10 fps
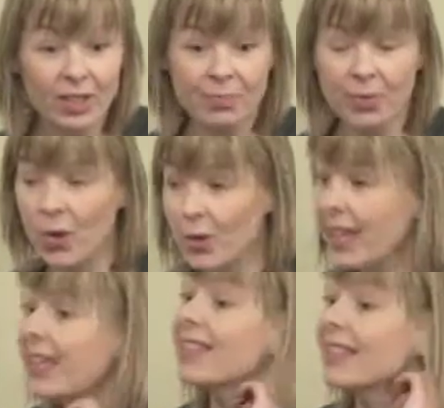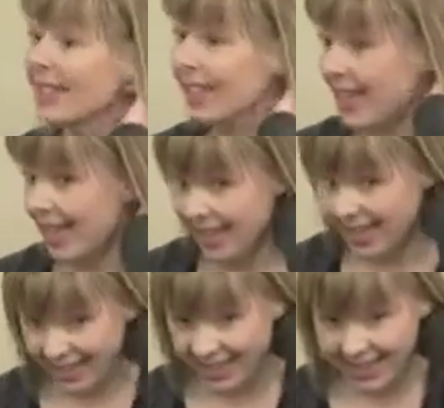broke his
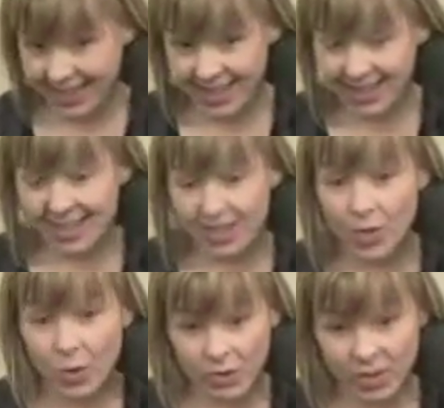leg. Did you go to